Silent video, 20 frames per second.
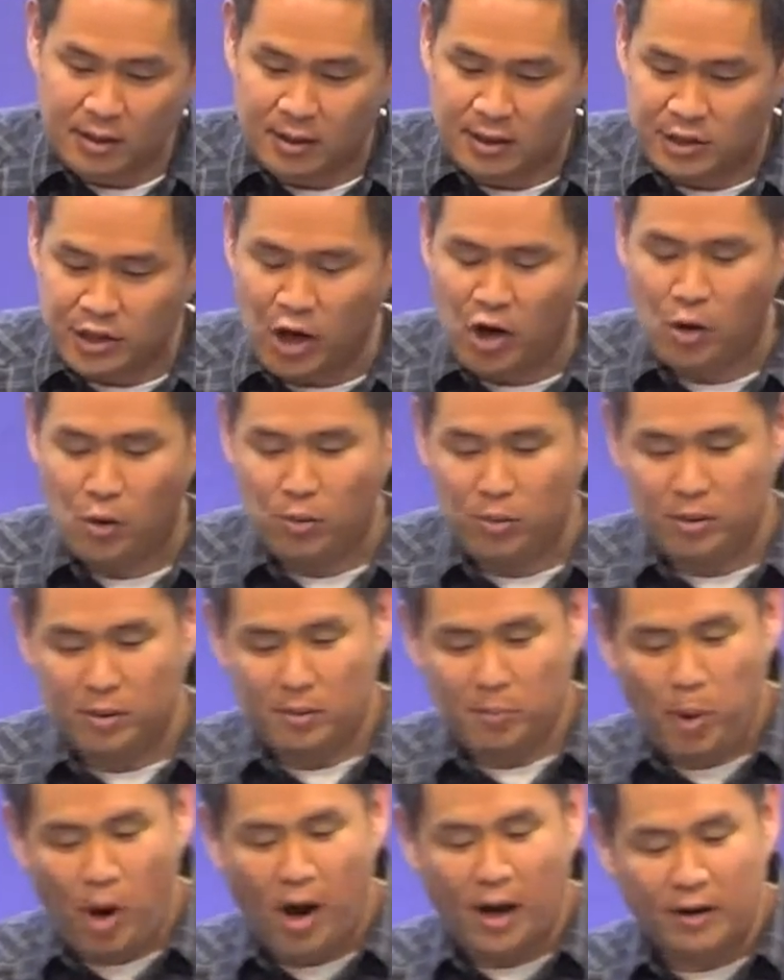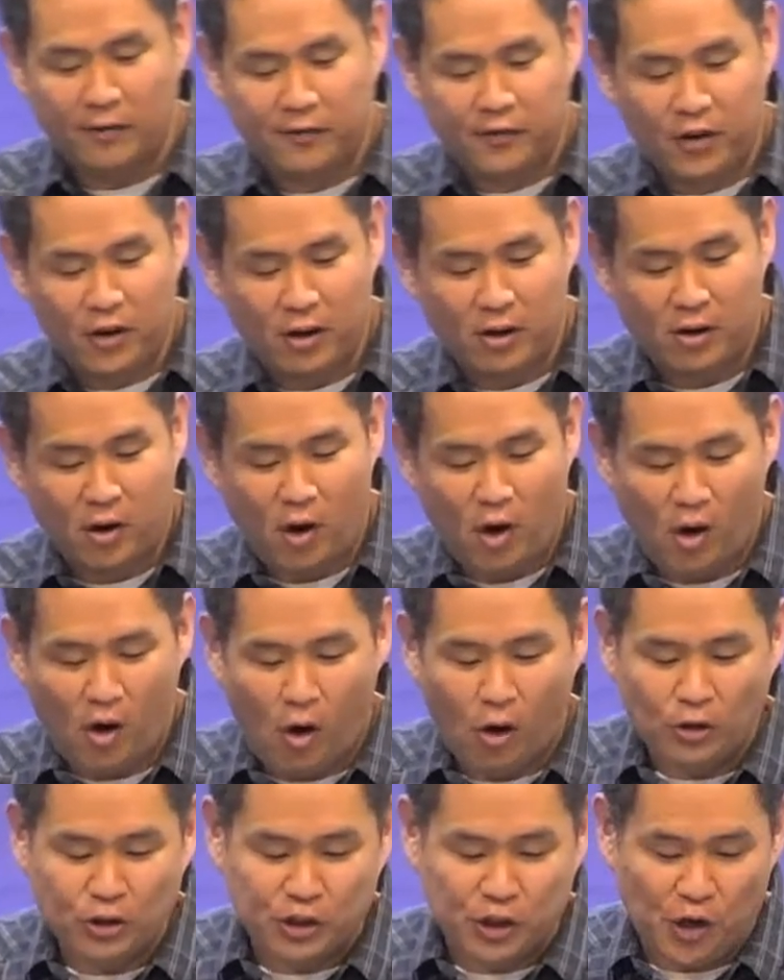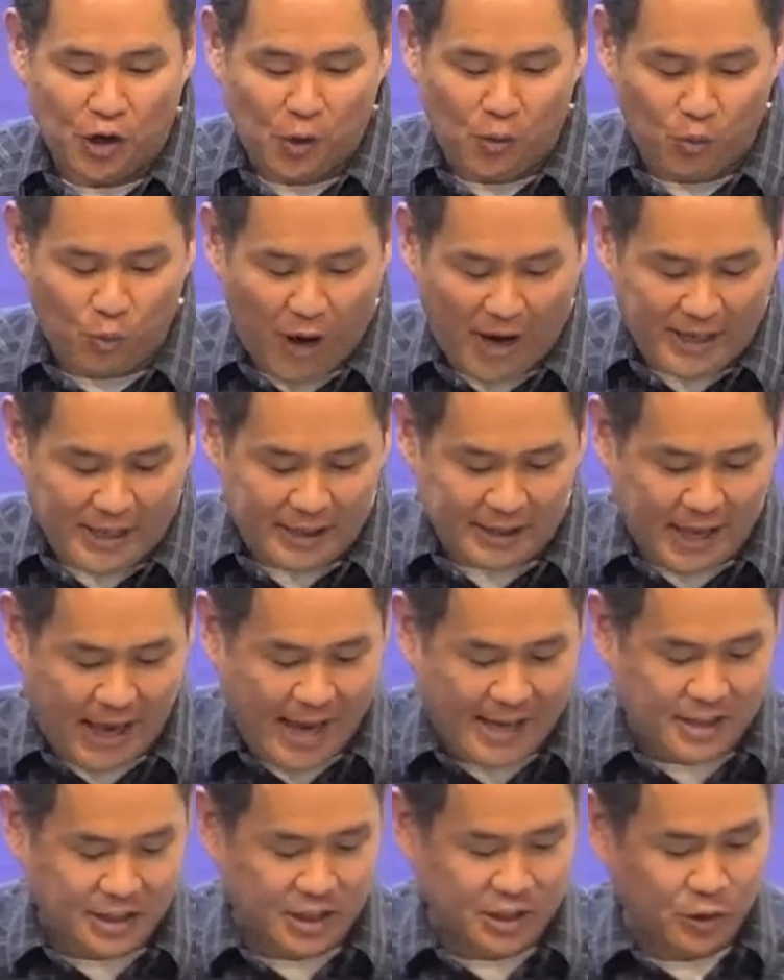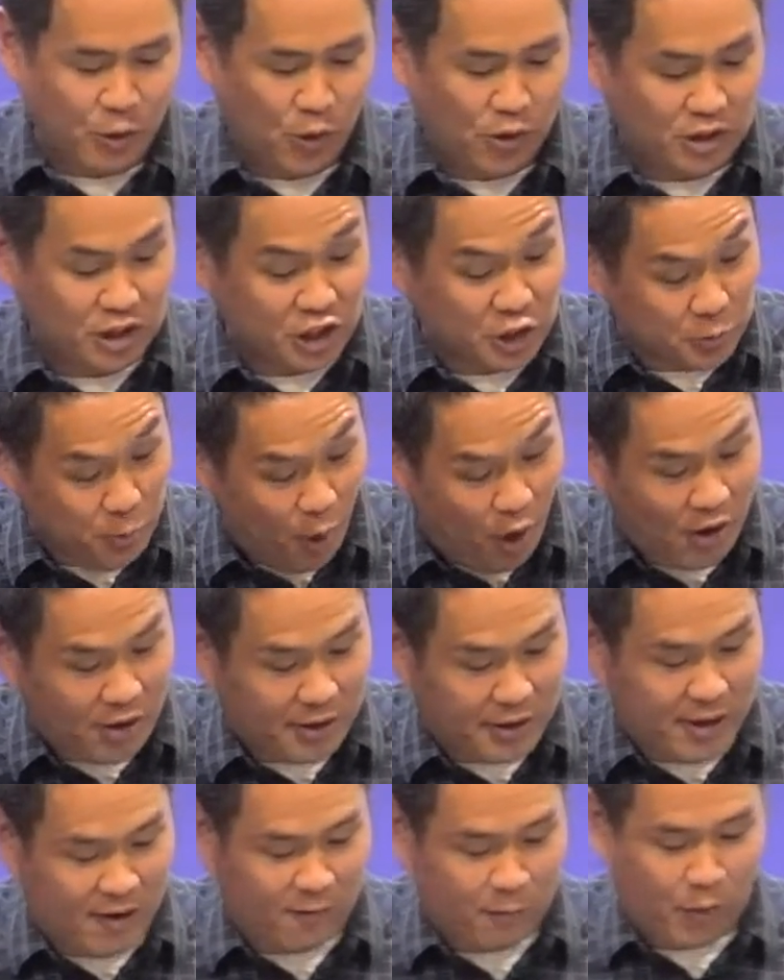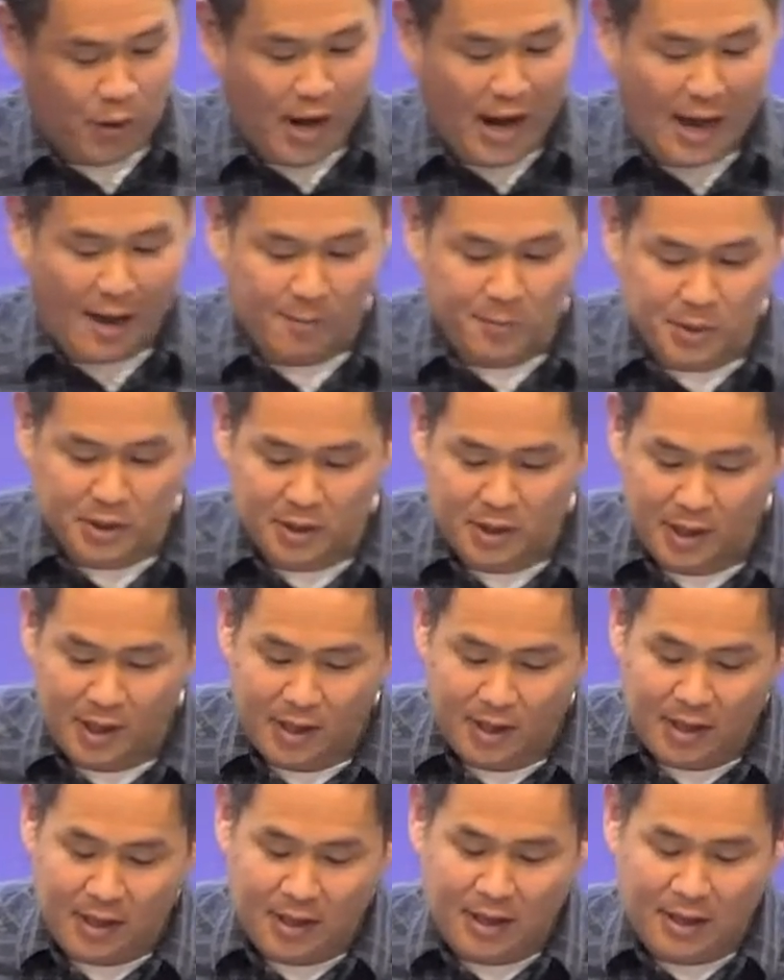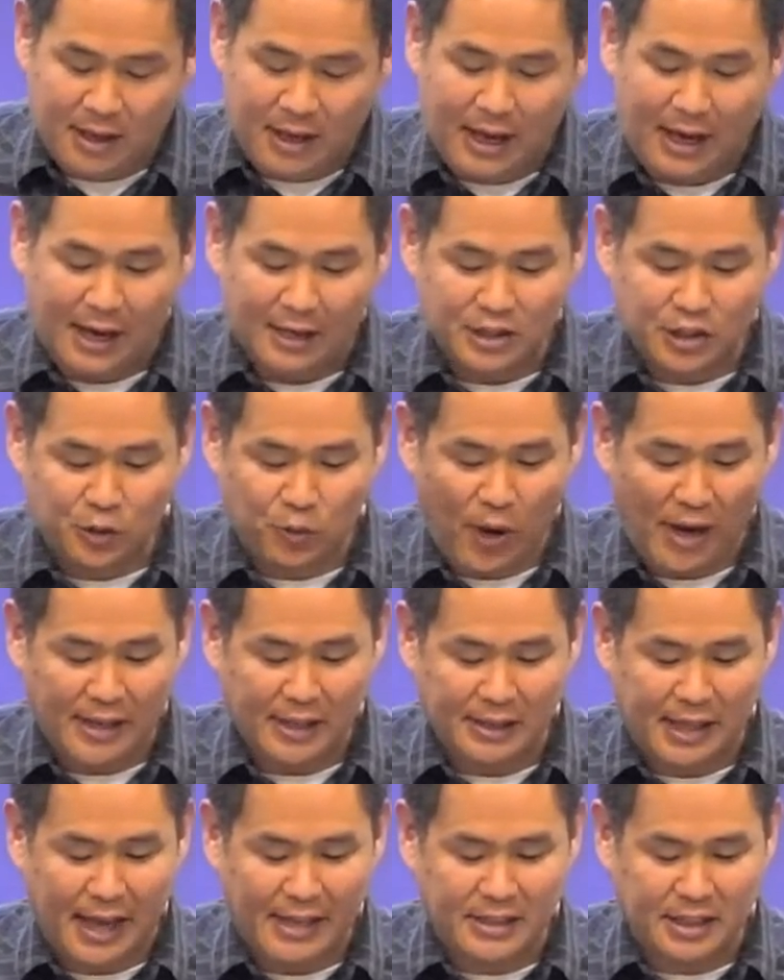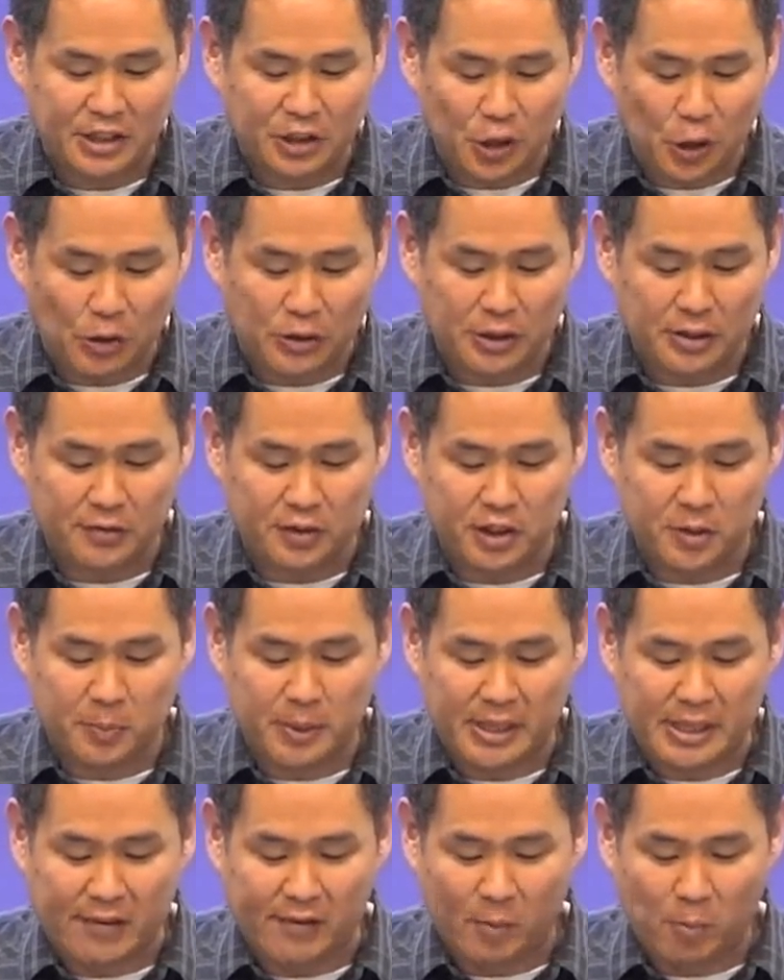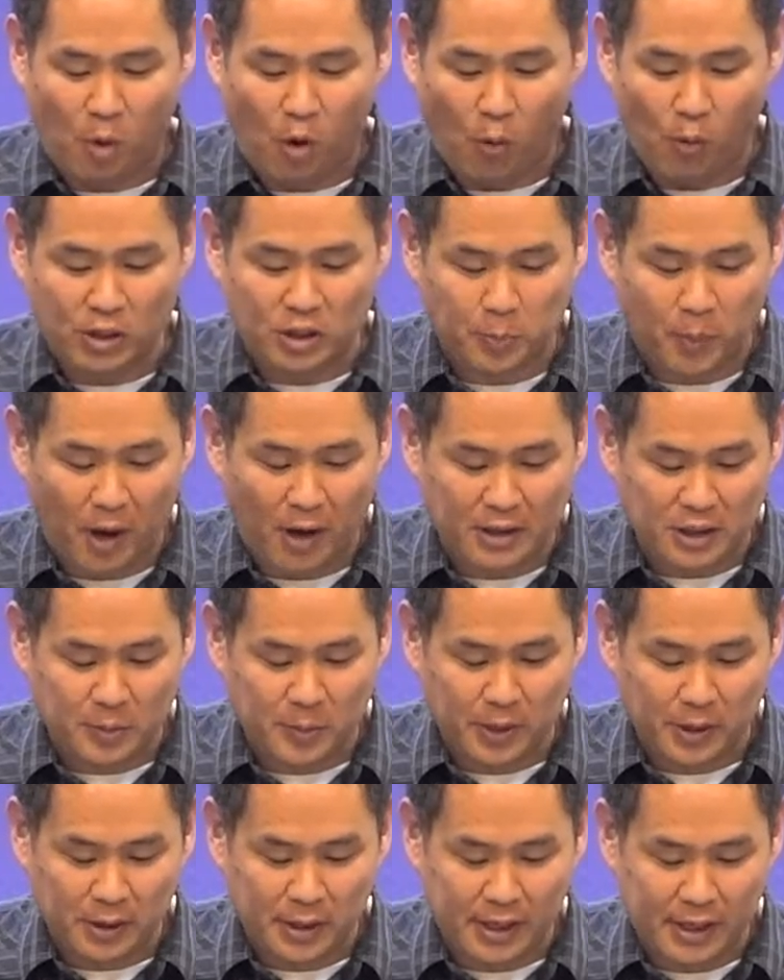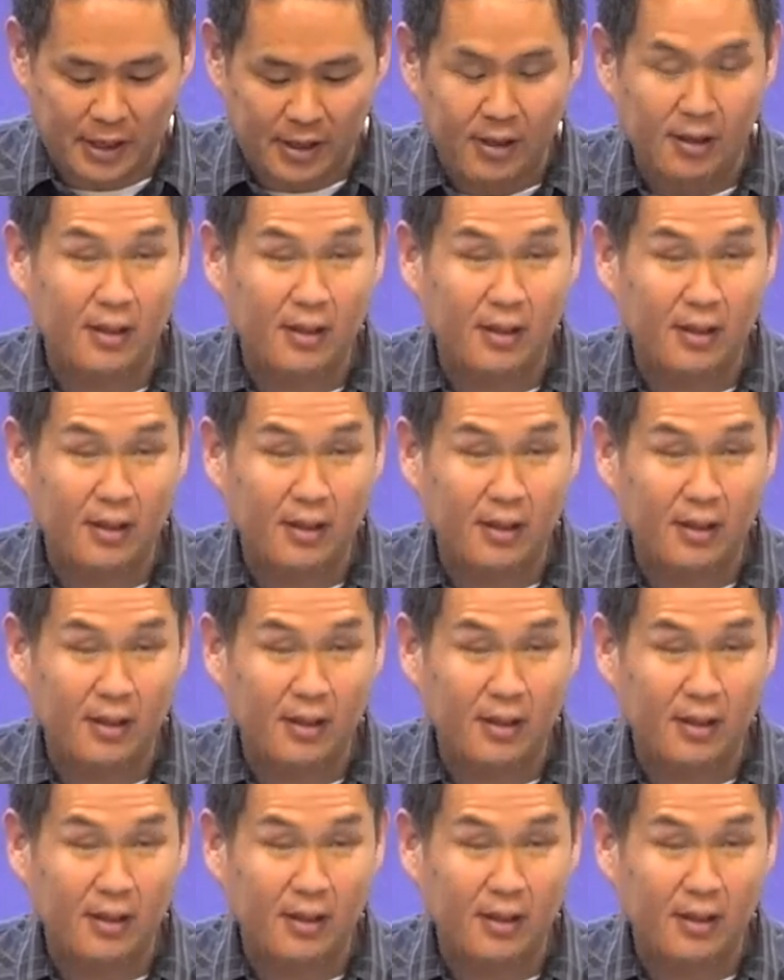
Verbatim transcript: So Potiphar also recognizes, or is smart enough perhaps, uh, to recognize that Joseph should be given more responsibility.